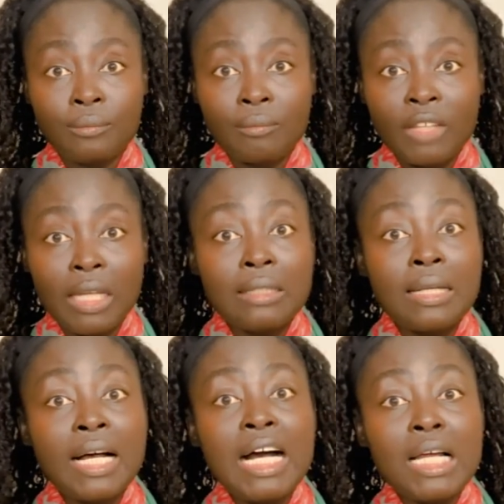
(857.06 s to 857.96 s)
And
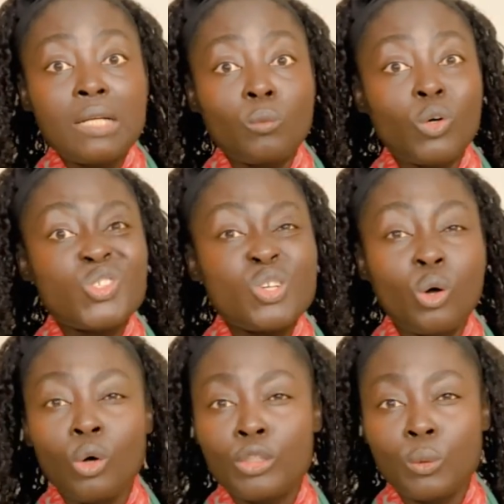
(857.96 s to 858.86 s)
God wants
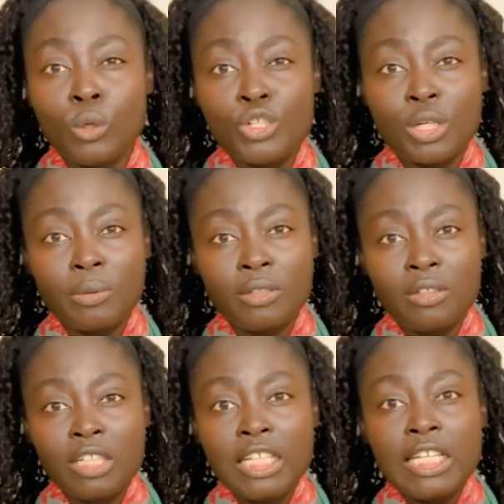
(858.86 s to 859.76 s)
all your worship.
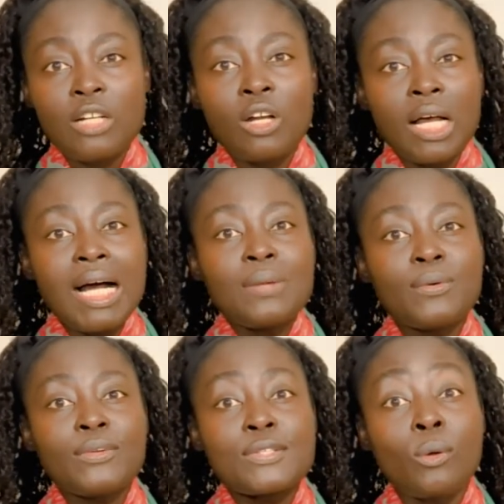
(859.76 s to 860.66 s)
God
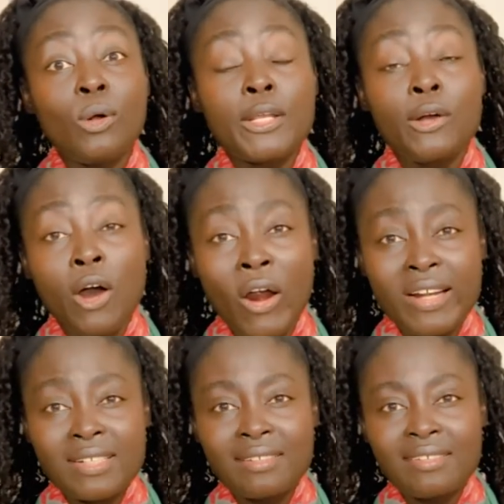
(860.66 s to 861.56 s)
wants all your
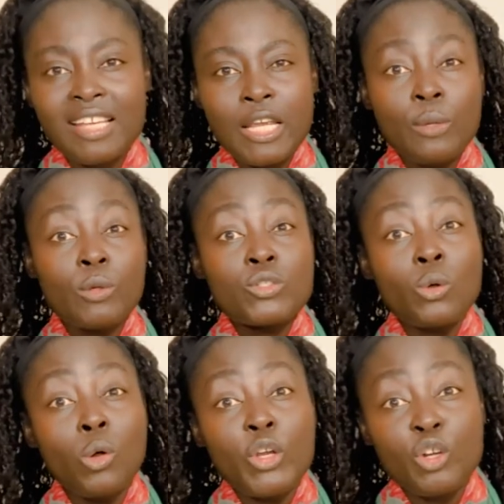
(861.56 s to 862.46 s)
heart. He wants
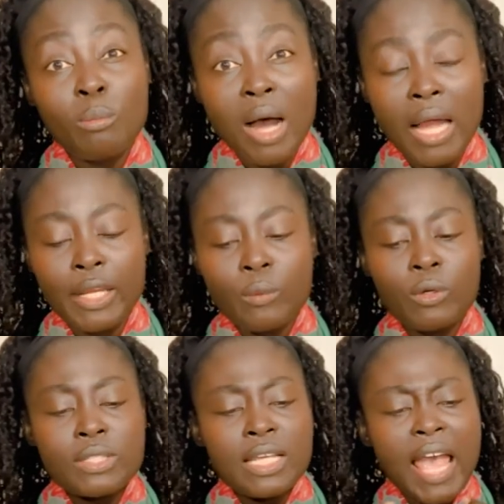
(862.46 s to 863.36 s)
all your mind. He
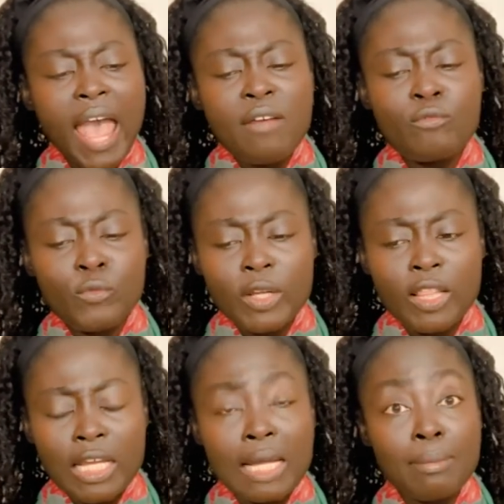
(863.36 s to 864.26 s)
wants
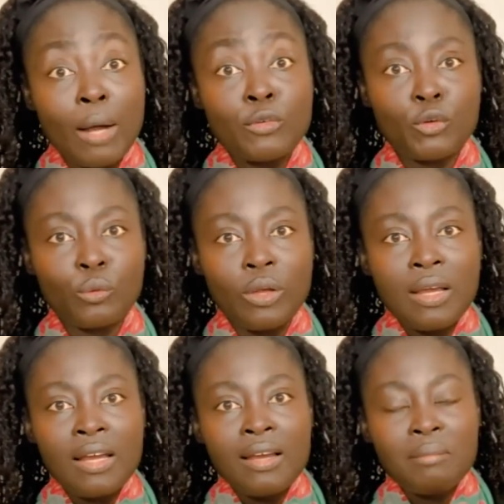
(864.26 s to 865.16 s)
everything about you.
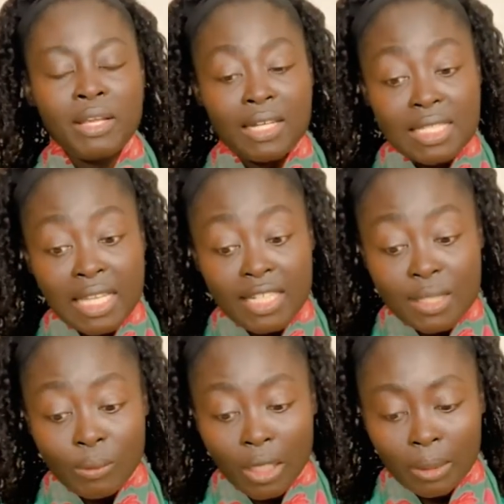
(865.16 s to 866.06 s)
Because guess what?